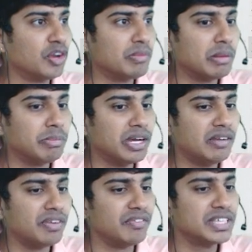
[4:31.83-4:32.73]
you remember,
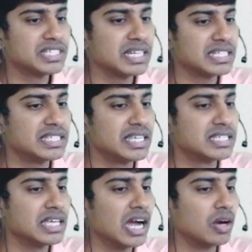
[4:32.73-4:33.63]
we've discussed
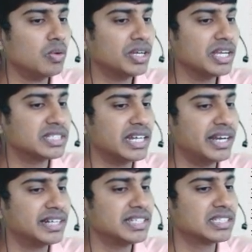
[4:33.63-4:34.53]
this accounting
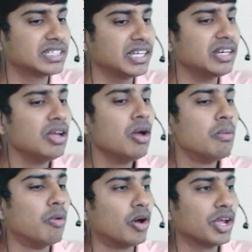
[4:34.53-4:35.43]
standard 16.
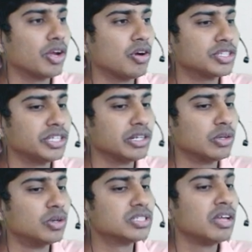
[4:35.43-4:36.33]
Borrowing cost
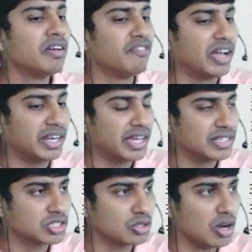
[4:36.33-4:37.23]
includes
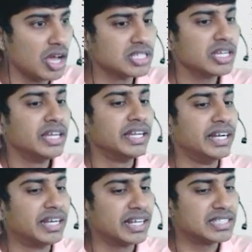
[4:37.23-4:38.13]
finance cost,
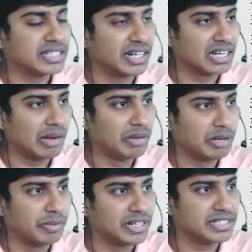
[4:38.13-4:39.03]
interest and
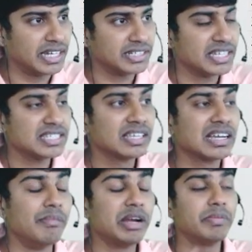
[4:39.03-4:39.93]
commitment charges.
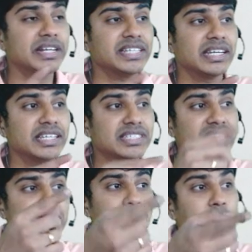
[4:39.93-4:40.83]
Commitment charges
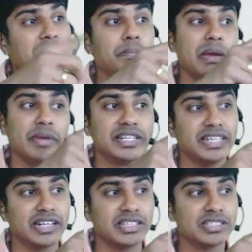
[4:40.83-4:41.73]
is prepayment
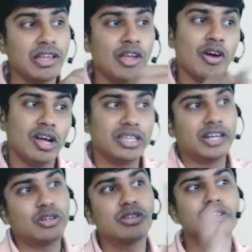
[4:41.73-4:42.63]
charges. On
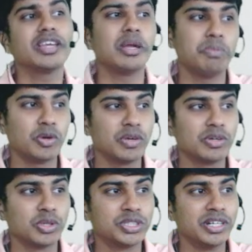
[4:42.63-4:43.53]
that also they can put one
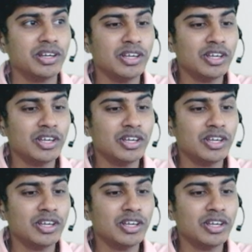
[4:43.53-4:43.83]
question.